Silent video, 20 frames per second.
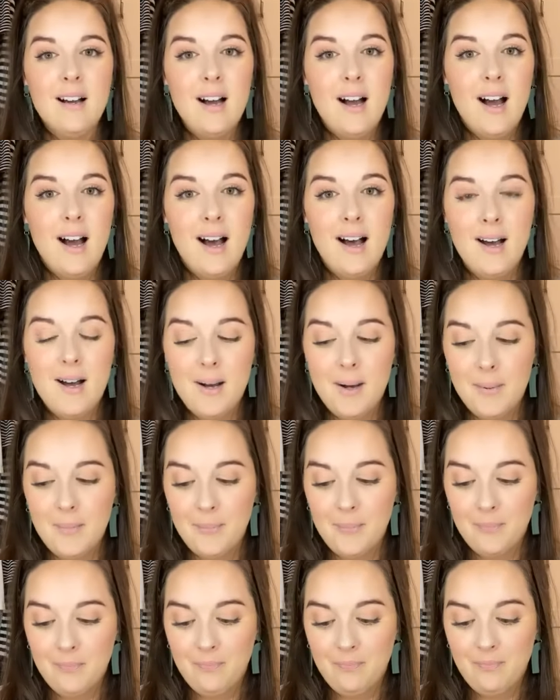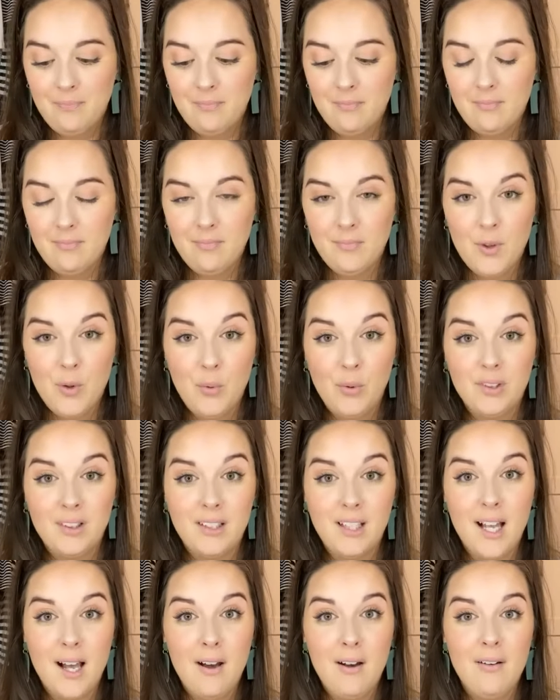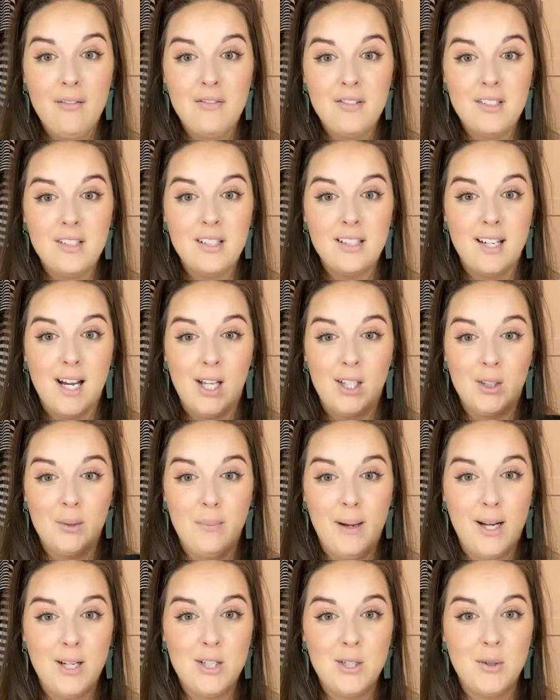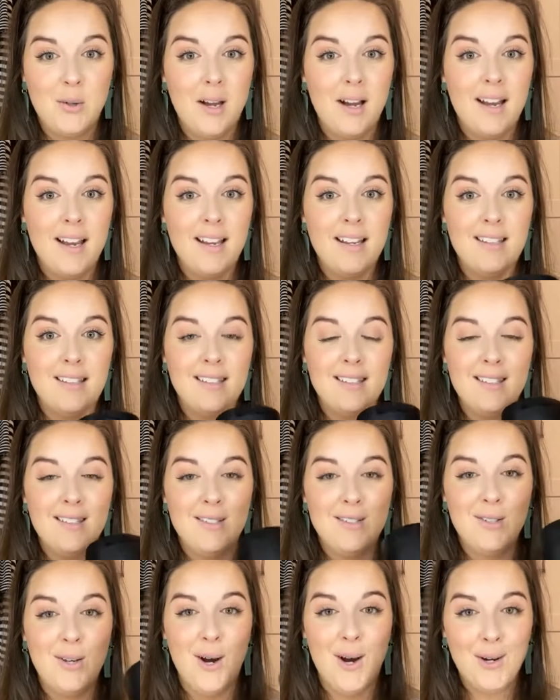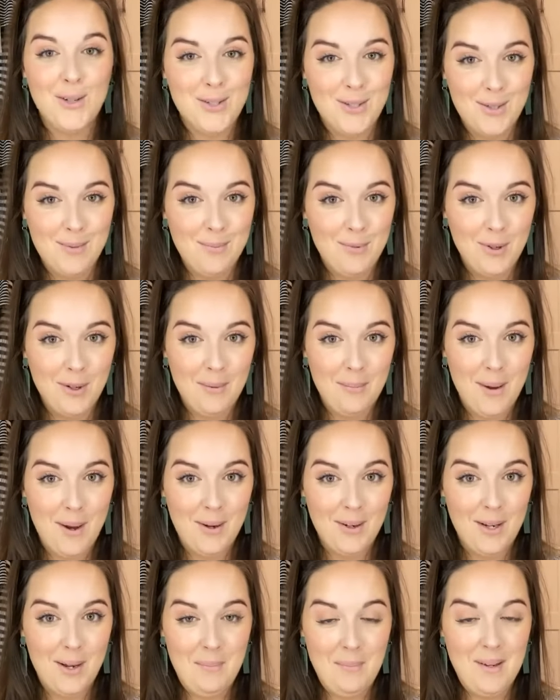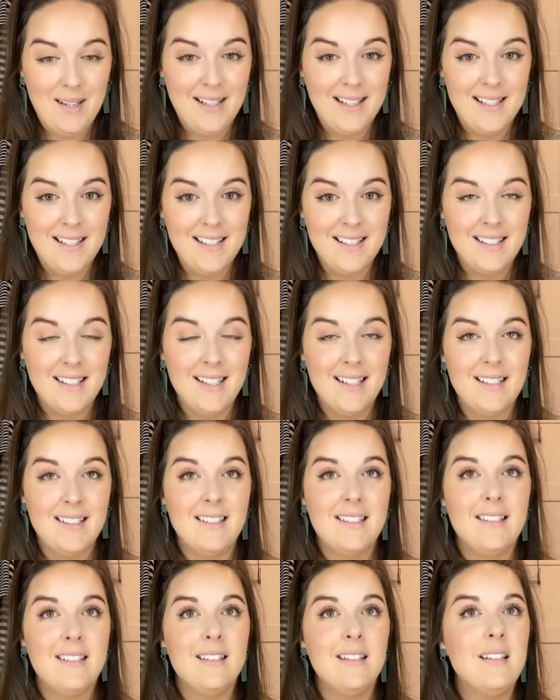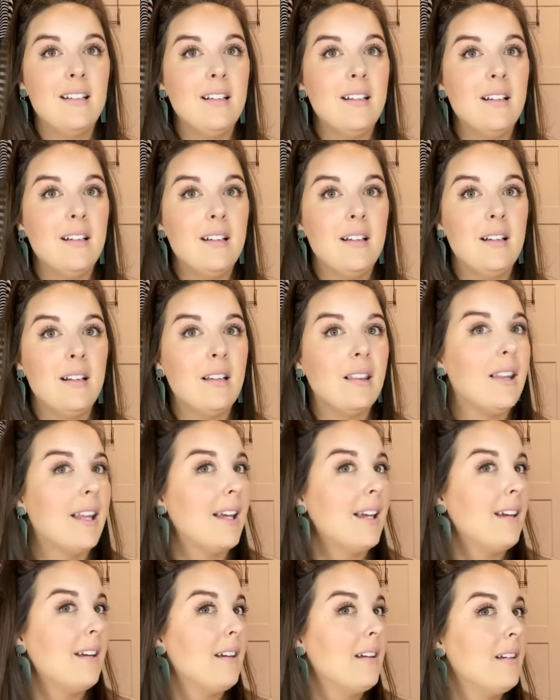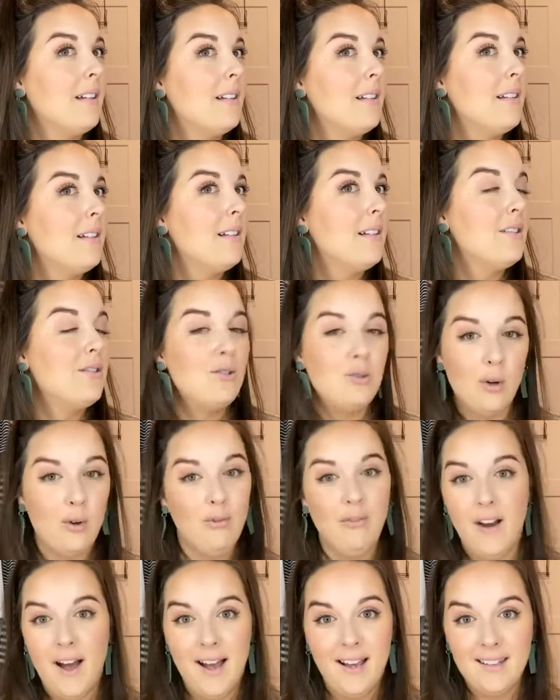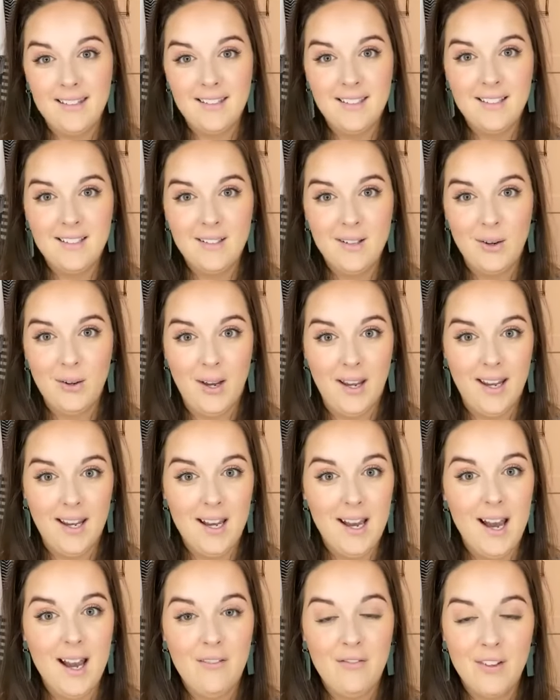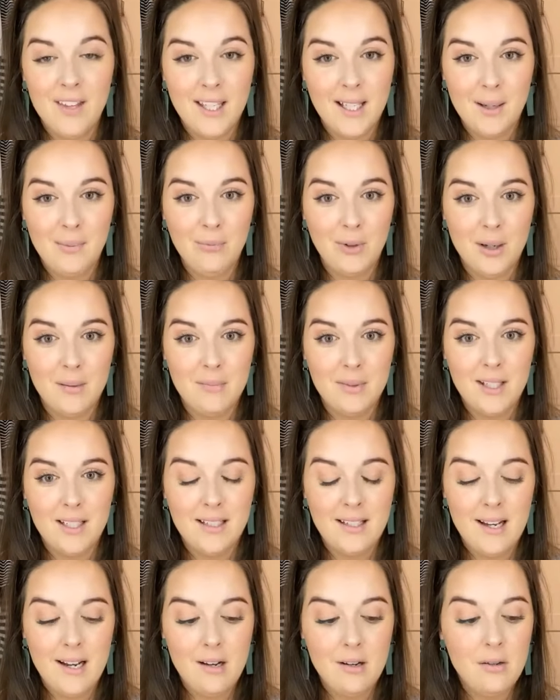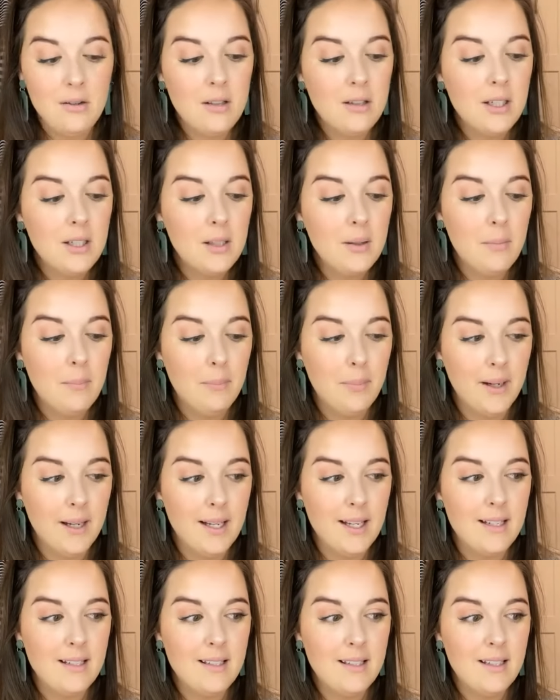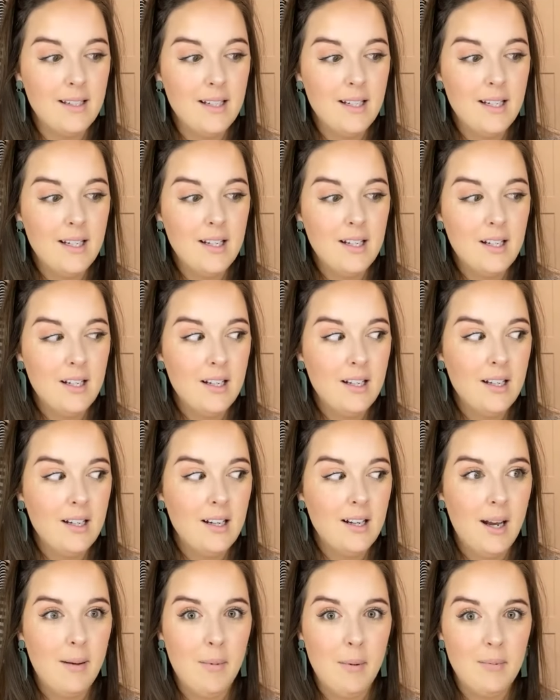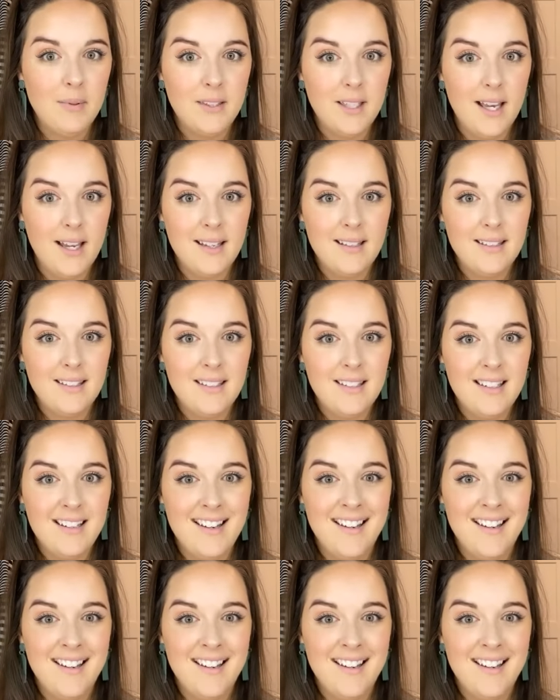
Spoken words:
Would love to color match you guys, talk to you more about it, because it's like so fast. Okay, I feel like I'm rambling now, but I'm obsessed.